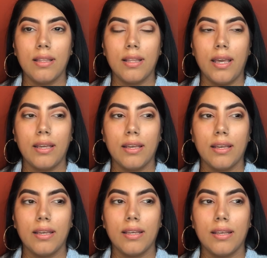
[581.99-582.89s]
Like,
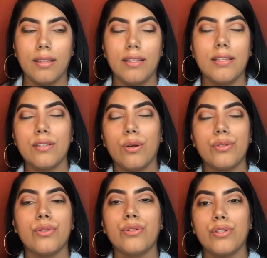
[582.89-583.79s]
this
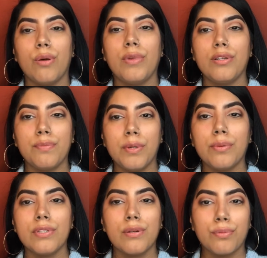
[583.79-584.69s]
goes through so many
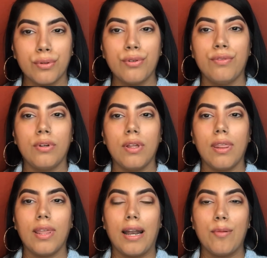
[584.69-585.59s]
people's approval
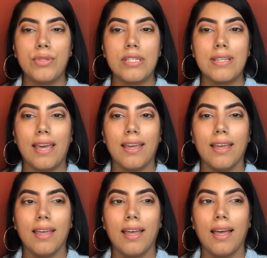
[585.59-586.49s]
that I'm just like,
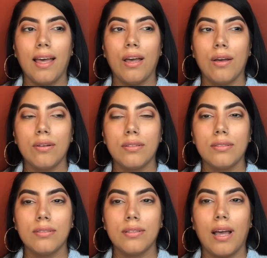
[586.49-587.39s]

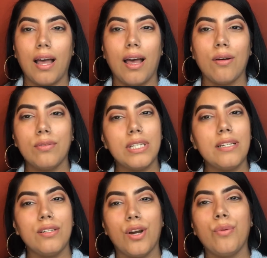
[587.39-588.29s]
how
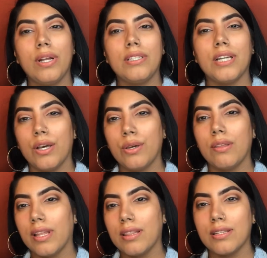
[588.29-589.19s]
did no one tell
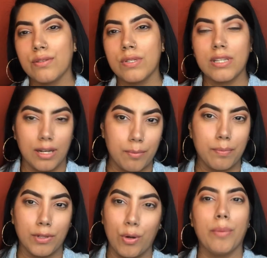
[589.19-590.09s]
you that this was gonna
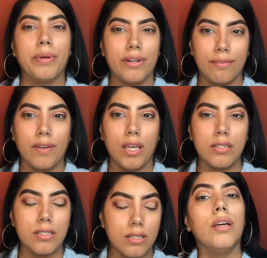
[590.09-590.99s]
blow up in your
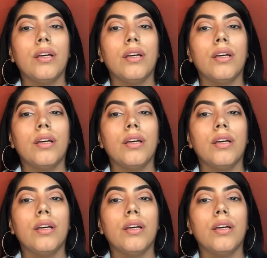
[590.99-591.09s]
face?